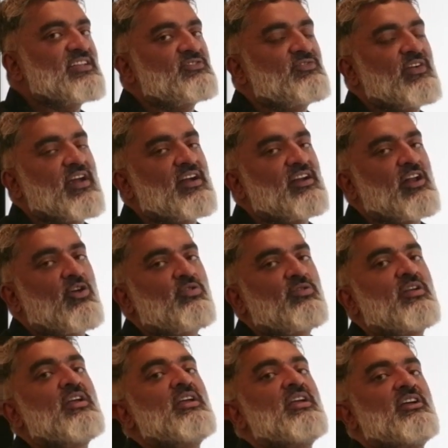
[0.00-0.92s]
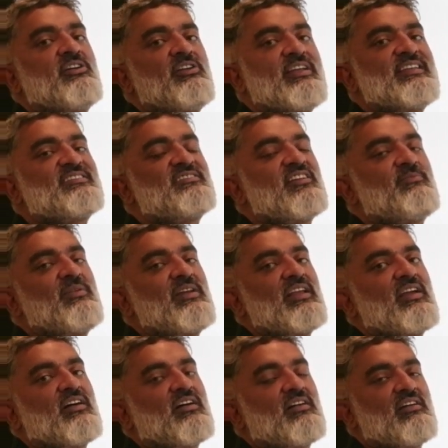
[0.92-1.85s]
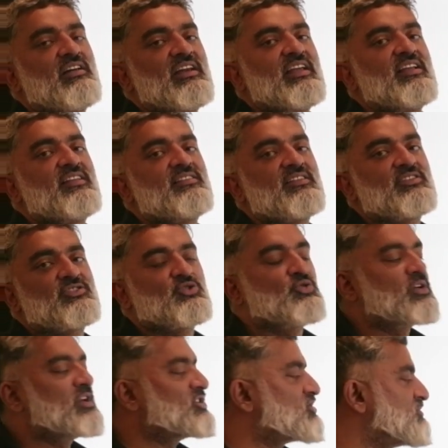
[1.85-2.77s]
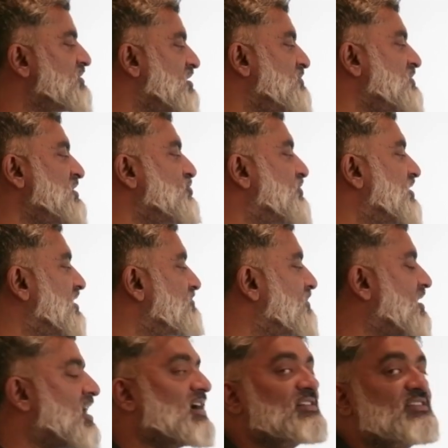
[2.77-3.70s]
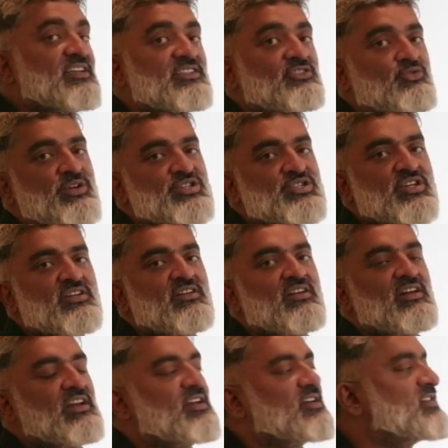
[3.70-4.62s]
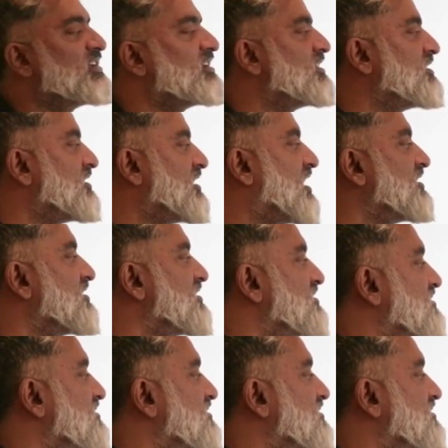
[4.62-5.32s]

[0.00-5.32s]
figured out reasonably early in the story. So maybe you can mark this question earlier than others,